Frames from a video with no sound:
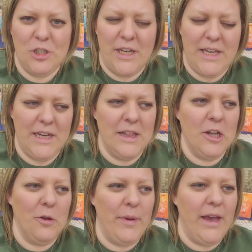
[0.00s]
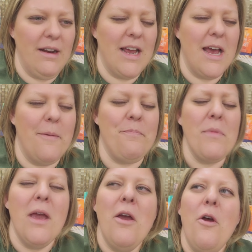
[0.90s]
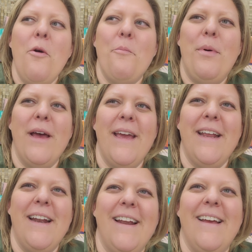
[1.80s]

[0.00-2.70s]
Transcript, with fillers: shaking a little bit. Um, but